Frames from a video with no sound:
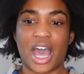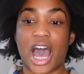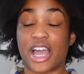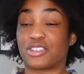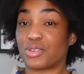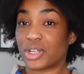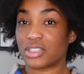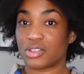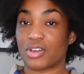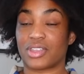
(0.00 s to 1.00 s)
I do want
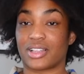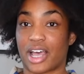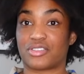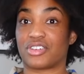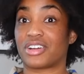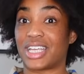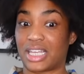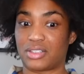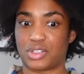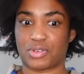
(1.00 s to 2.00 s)
to note that Last Yarn
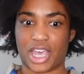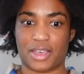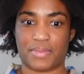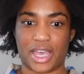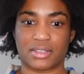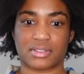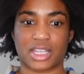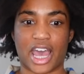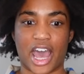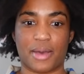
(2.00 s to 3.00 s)
is UK based,
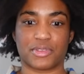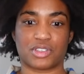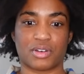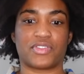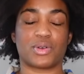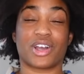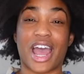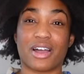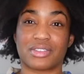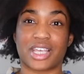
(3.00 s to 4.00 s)
so if you are
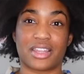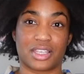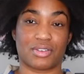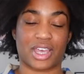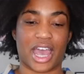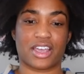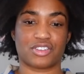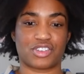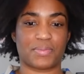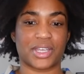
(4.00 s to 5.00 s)
outside the UK,
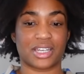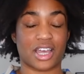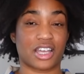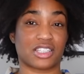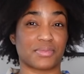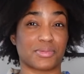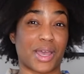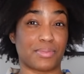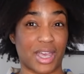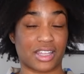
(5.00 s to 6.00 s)
shipping and customs
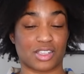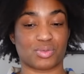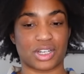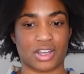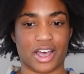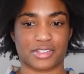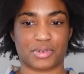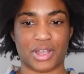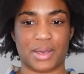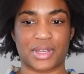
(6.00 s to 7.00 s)
might make this one cost
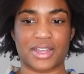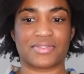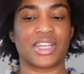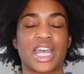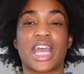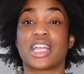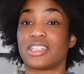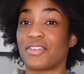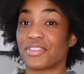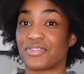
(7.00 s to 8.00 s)
prohibitive.
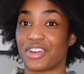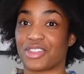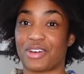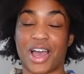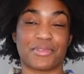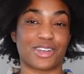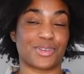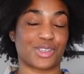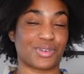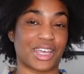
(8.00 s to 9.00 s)
Never fear though, I'm going to
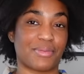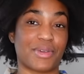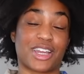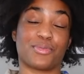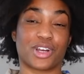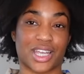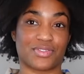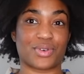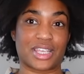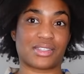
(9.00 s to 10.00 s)
be doing many more
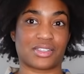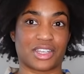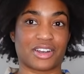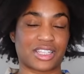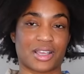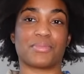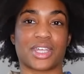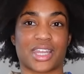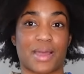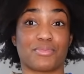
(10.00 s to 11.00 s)
giveaways this year. It's
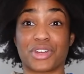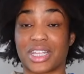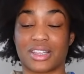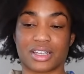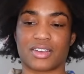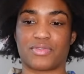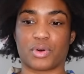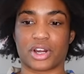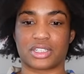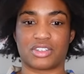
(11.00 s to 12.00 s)
something that I'm really looking
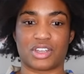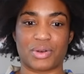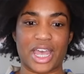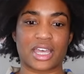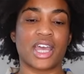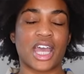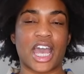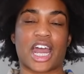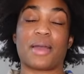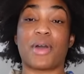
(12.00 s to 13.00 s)
forward to doing,
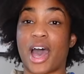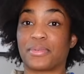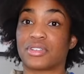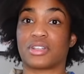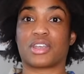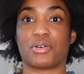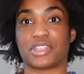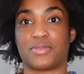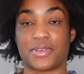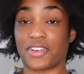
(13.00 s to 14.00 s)
and I'm absolutely going
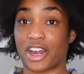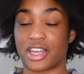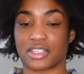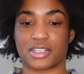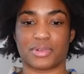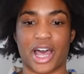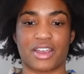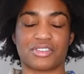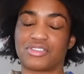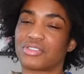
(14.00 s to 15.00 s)
to be varying the
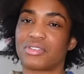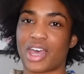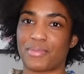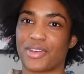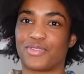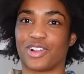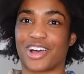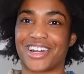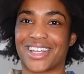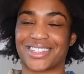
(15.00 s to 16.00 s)
suppliers just so that my full
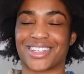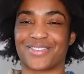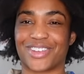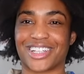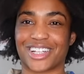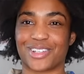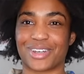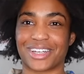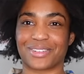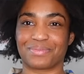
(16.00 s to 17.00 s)
audience can feel
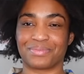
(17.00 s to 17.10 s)
included.